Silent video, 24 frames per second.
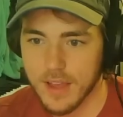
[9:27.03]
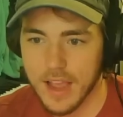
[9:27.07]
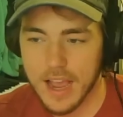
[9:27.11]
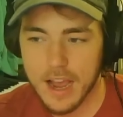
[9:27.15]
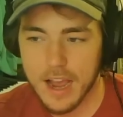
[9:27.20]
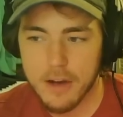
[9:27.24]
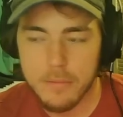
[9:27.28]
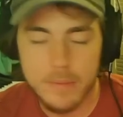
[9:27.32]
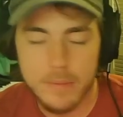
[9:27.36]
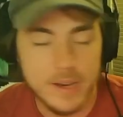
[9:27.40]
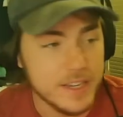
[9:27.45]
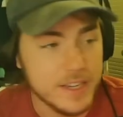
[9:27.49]

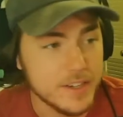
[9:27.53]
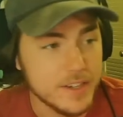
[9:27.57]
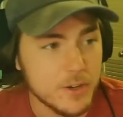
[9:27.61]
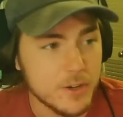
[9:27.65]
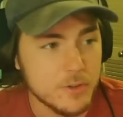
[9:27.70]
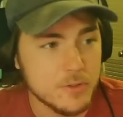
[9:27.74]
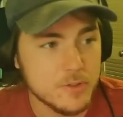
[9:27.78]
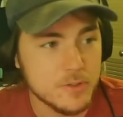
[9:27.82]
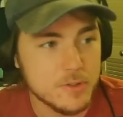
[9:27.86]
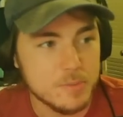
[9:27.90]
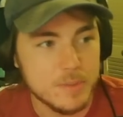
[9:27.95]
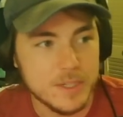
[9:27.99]
How many
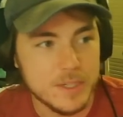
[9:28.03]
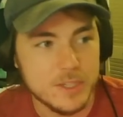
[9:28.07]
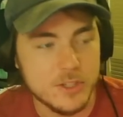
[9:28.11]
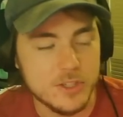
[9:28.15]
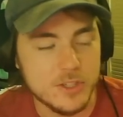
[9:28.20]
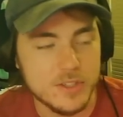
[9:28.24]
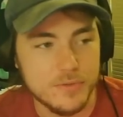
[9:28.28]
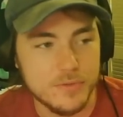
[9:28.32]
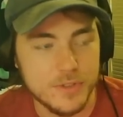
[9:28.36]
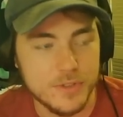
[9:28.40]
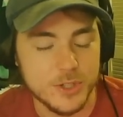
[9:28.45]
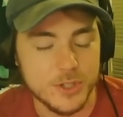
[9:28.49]
known
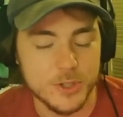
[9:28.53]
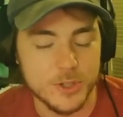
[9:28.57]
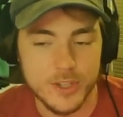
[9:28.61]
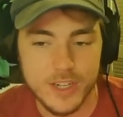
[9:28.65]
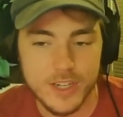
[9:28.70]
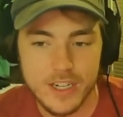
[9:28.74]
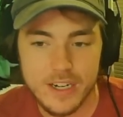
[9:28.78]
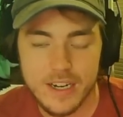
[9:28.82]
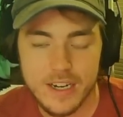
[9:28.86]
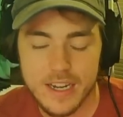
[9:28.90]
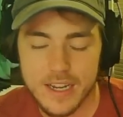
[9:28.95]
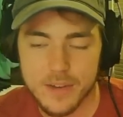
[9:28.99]
species of fish are
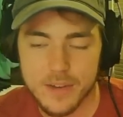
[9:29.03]
there? Hey,